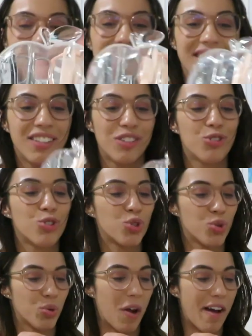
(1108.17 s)
like a little
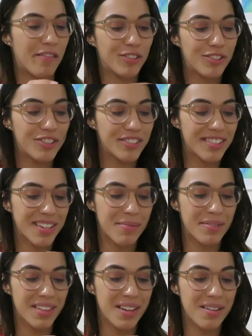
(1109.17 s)
travel
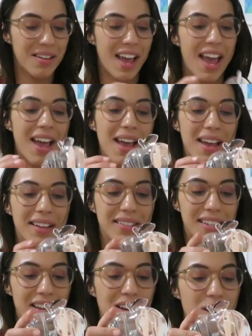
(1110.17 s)
type of thing
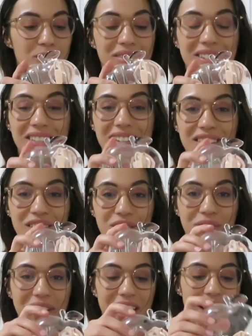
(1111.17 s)
and it comes in this
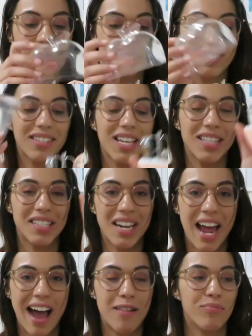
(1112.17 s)
cute case. It's
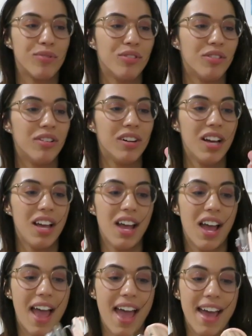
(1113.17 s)
an apple
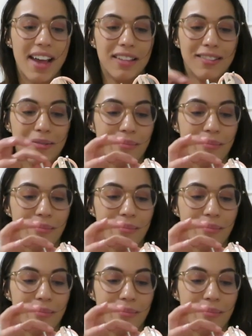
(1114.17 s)
and